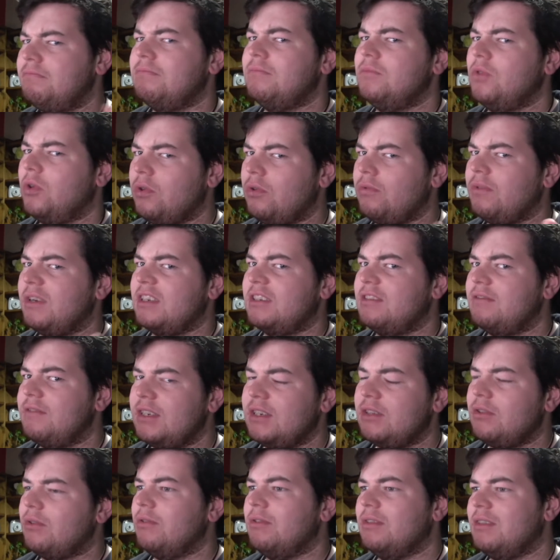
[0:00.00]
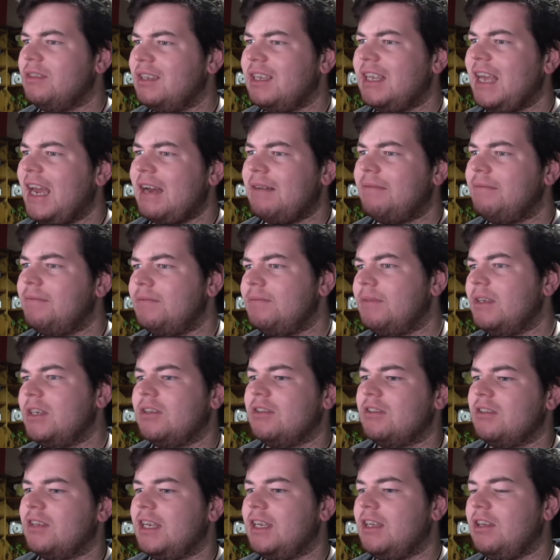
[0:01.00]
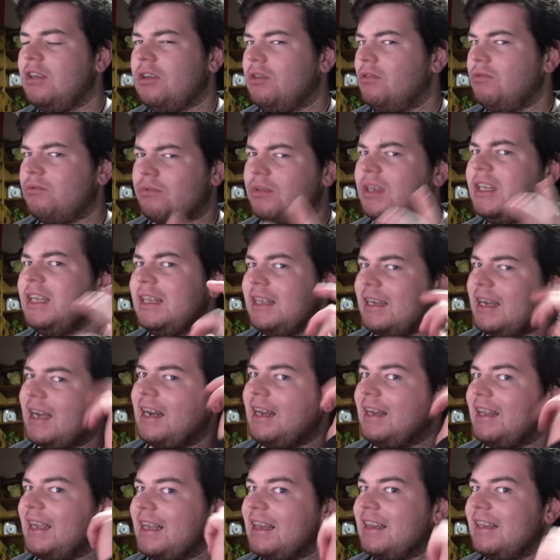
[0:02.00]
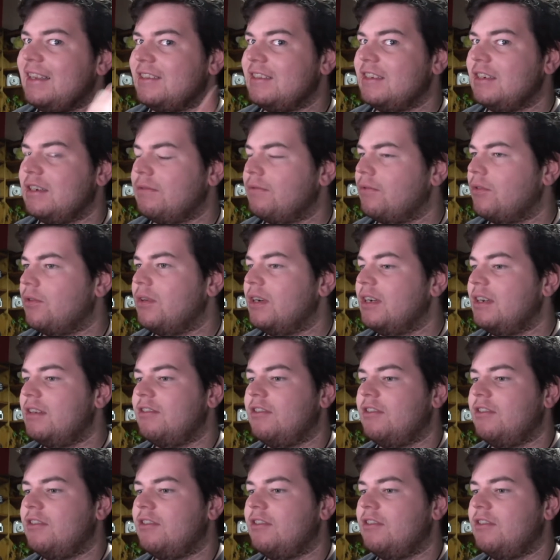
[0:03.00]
all the rest of it. yeah, because like you're really kind of like listening for it.